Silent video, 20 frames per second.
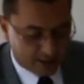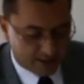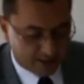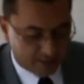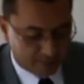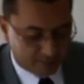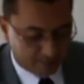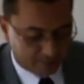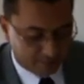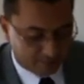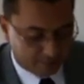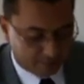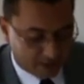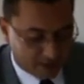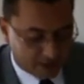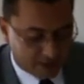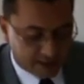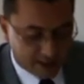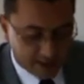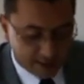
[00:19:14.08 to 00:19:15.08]
uh,
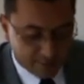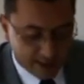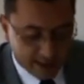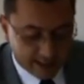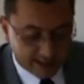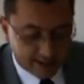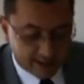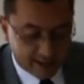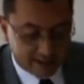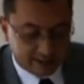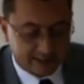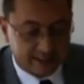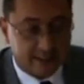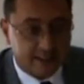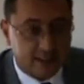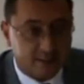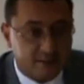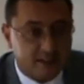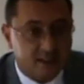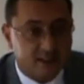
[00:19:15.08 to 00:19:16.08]
thereby
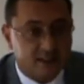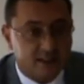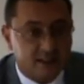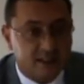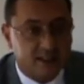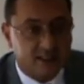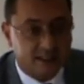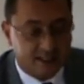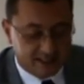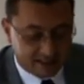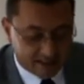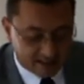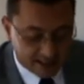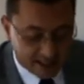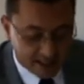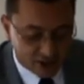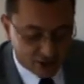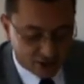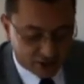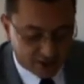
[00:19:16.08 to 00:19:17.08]
significantly
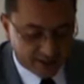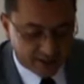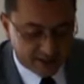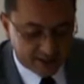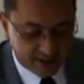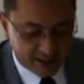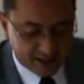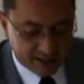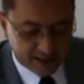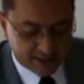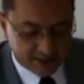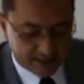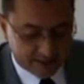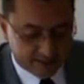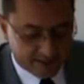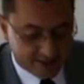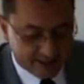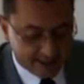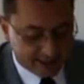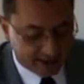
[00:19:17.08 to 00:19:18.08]
endangering
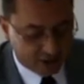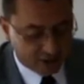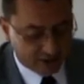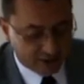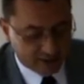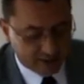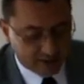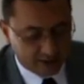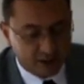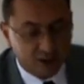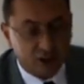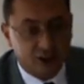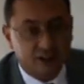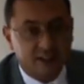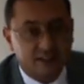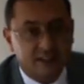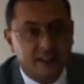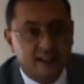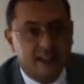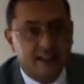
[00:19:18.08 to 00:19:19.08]
its financial
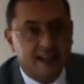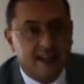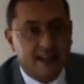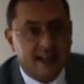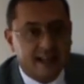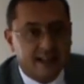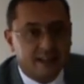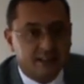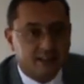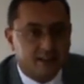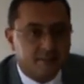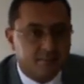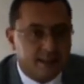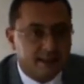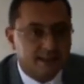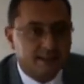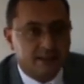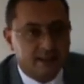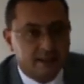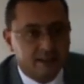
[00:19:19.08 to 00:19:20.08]
condition and
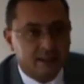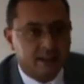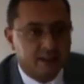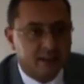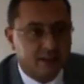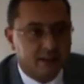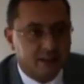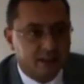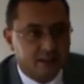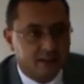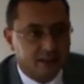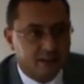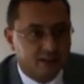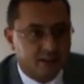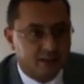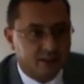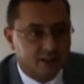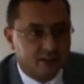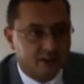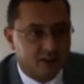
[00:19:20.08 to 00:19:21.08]
capacity
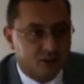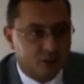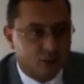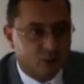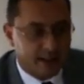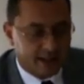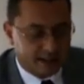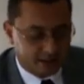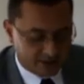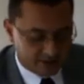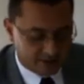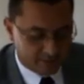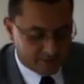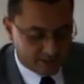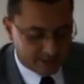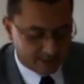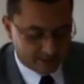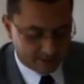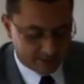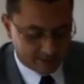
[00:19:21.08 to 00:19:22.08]
uh, to act
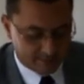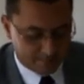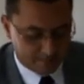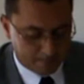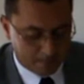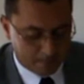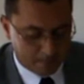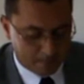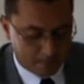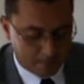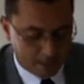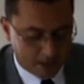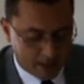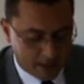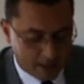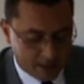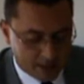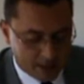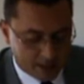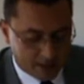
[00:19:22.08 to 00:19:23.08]
independently.
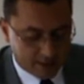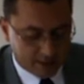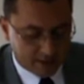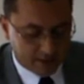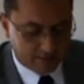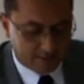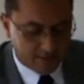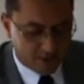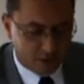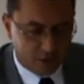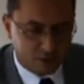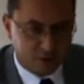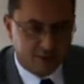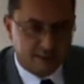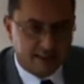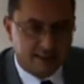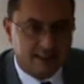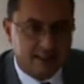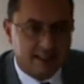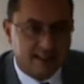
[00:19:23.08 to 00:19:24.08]
It follows
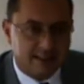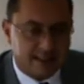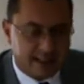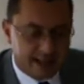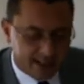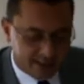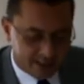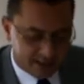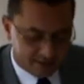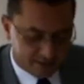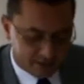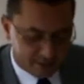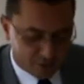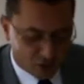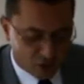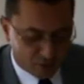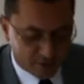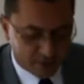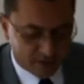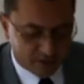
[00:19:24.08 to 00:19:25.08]
that at any given
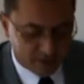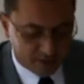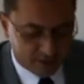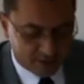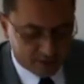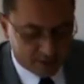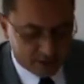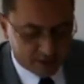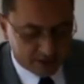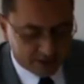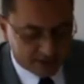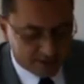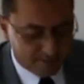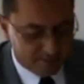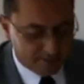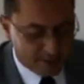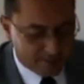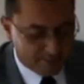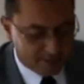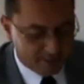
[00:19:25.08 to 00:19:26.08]
moment,
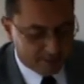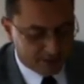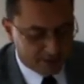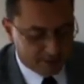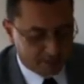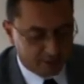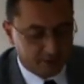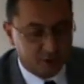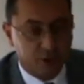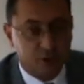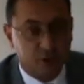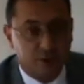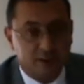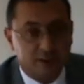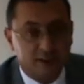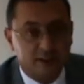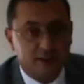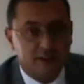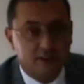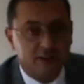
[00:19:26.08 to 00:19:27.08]
some paper money
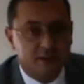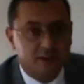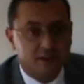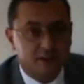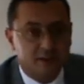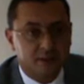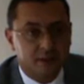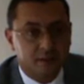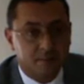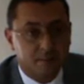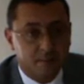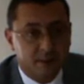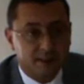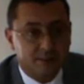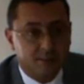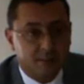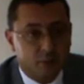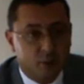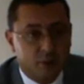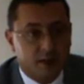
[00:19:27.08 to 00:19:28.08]
producers
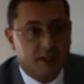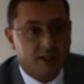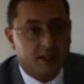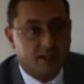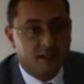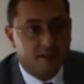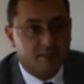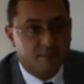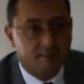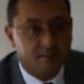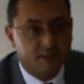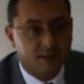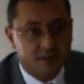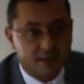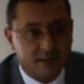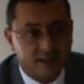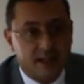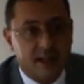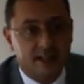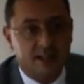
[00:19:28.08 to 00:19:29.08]
must be weaker
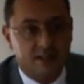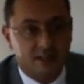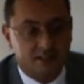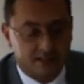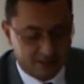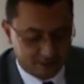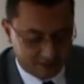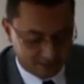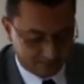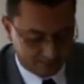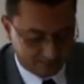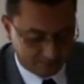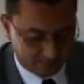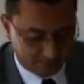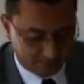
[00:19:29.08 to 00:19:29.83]
than others.